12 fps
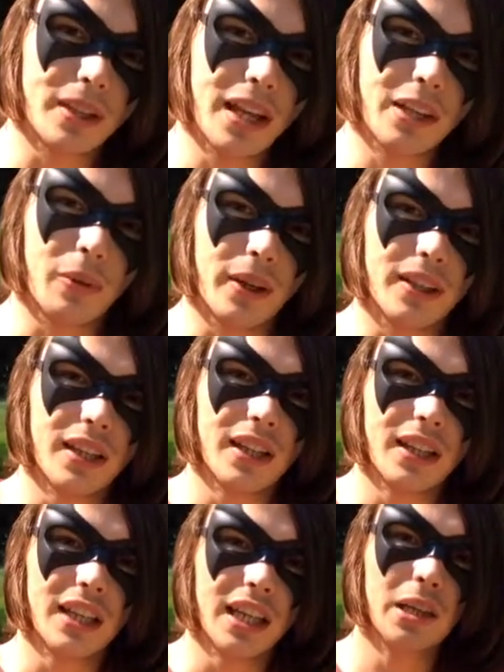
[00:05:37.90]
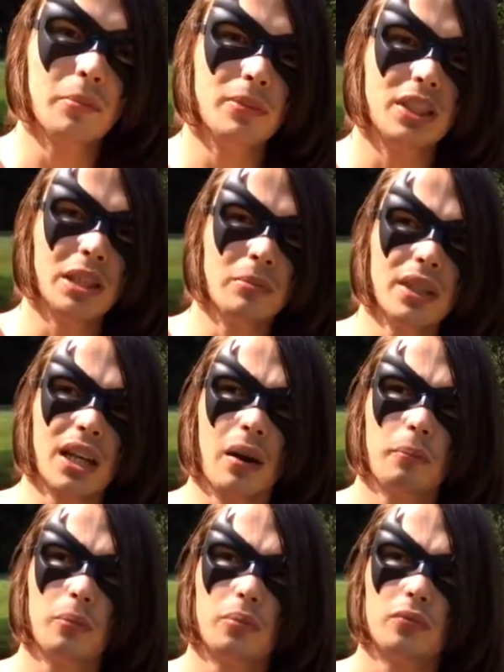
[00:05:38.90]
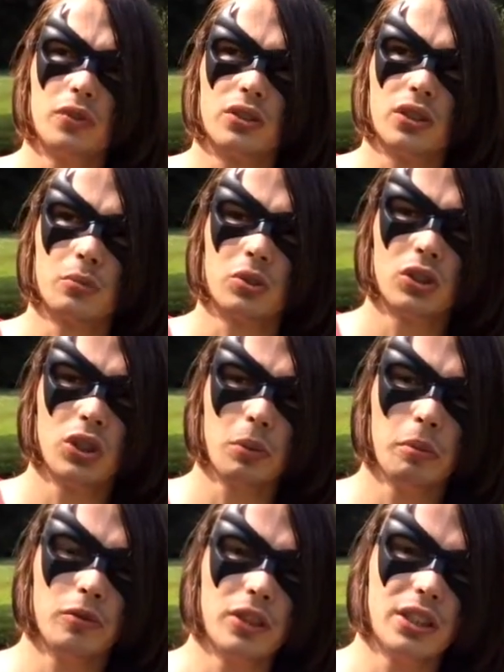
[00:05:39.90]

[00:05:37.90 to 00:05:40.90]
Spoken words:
play with him teaming up for some stupid